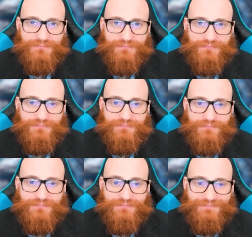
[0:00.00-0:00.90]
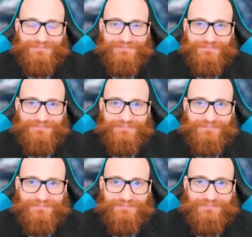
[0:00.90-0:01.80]

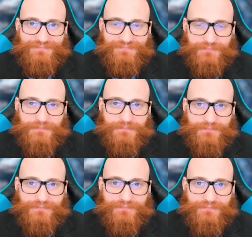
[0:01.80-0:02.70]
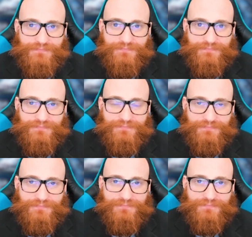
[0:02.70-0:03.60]

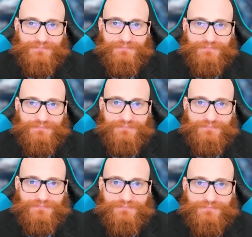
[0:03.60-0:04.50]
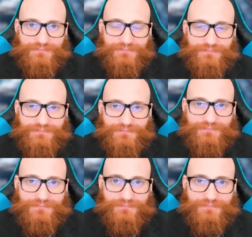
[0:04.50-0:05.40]

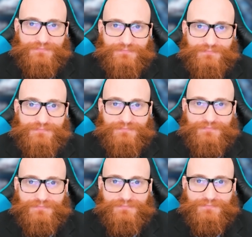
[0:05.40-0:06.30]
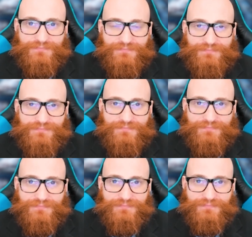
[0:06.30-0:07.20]

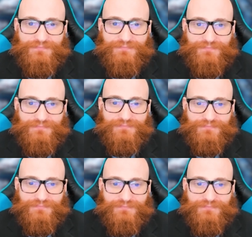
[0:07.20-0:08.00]
[no speech]